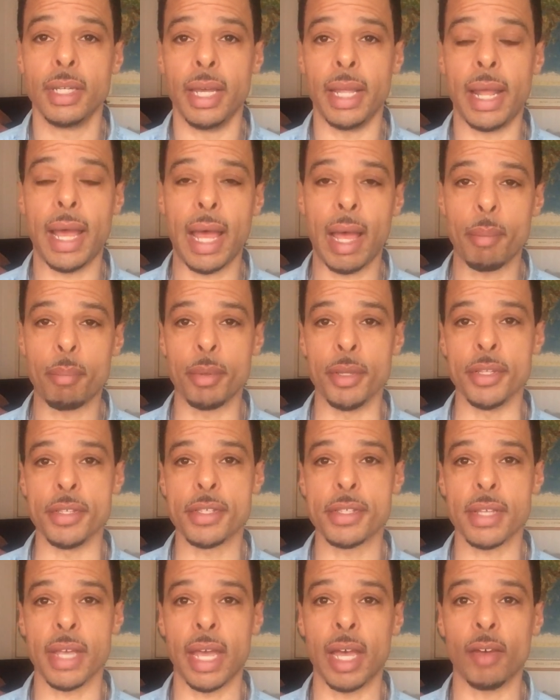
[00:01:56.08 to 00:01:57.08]
It
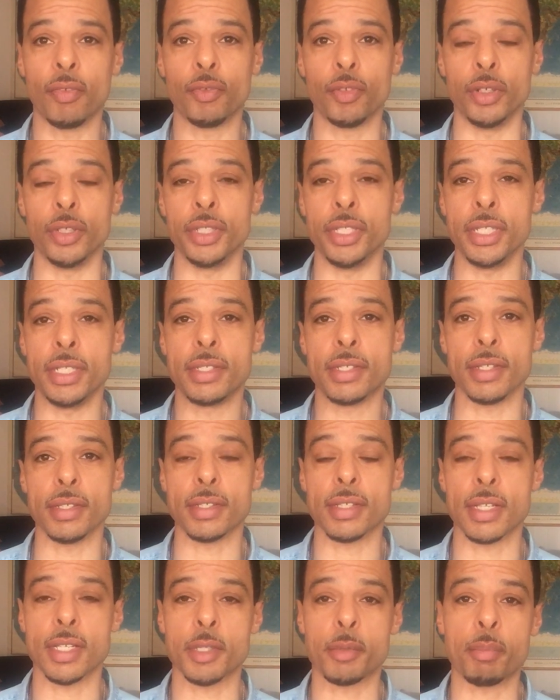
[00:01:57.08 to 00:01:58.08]
happens after
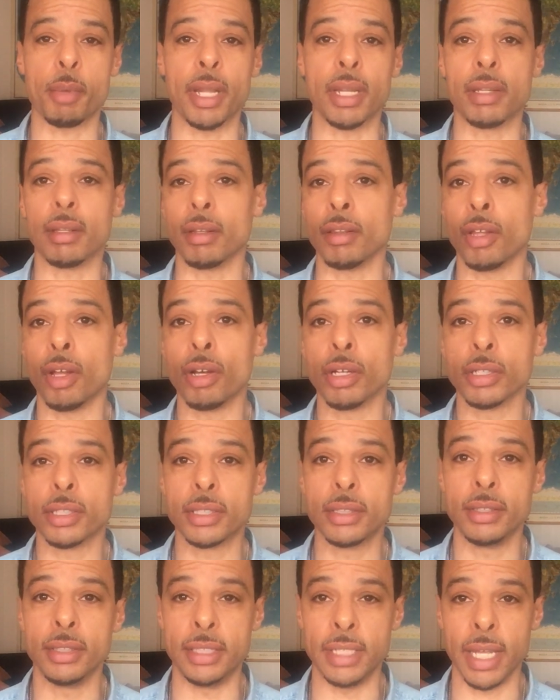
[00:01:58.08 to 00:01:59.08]
Jesus has spent a long
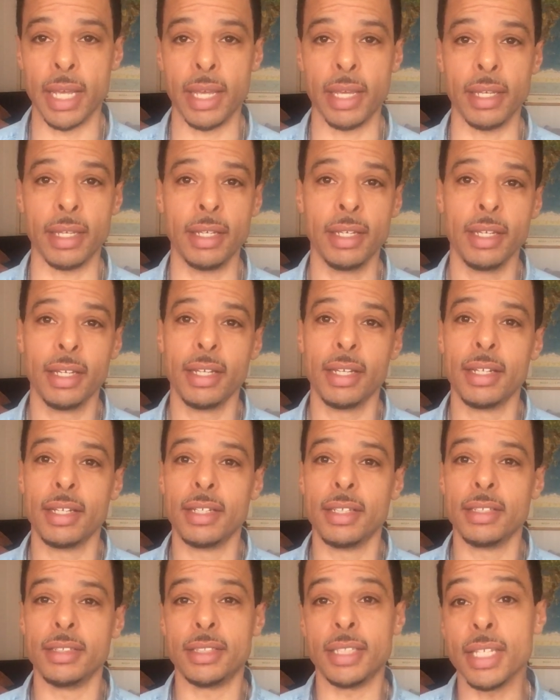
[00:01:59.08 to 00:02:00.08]
day
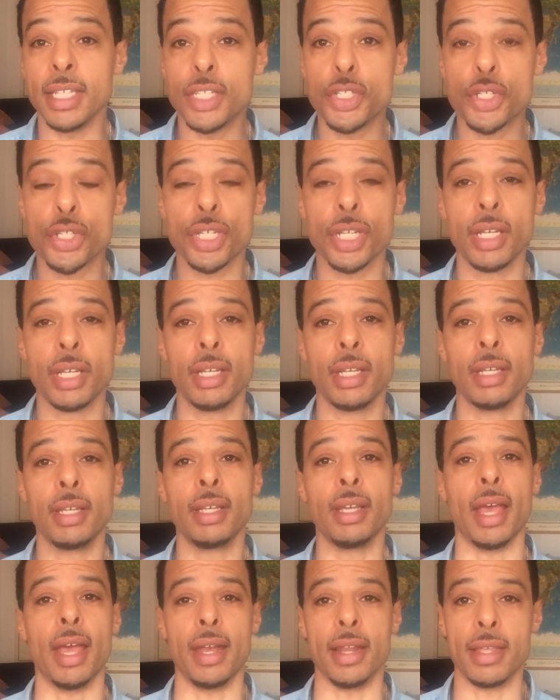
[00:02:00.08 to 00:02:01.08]

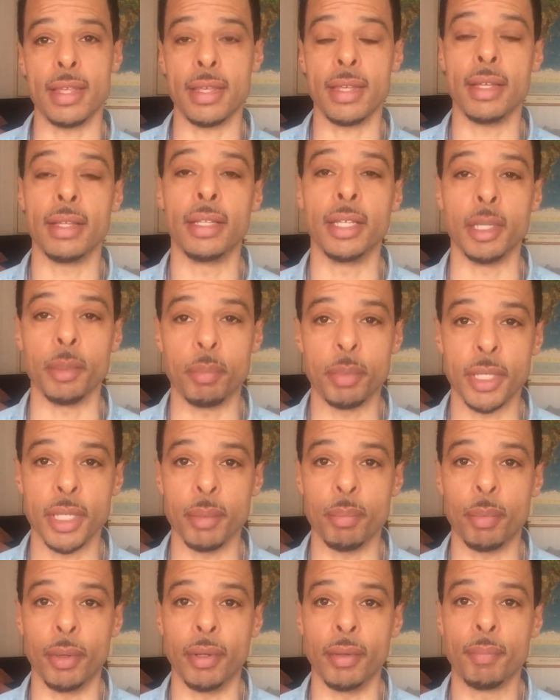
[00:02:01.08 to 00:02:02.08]
teaching and healing
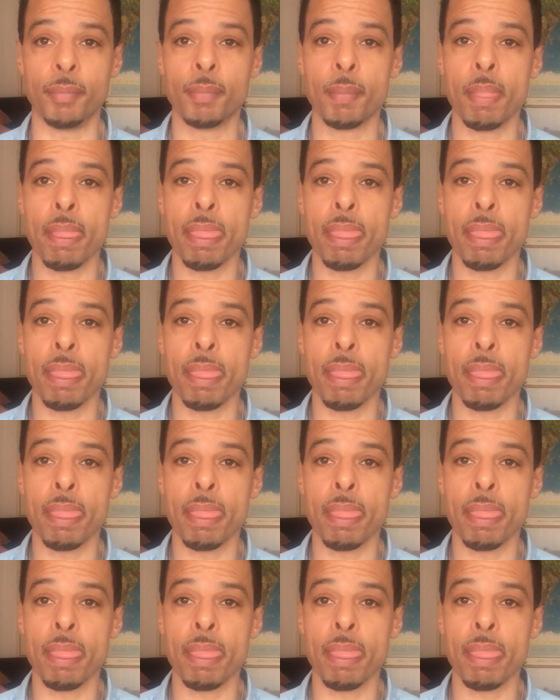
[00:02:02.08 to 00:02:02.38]
people.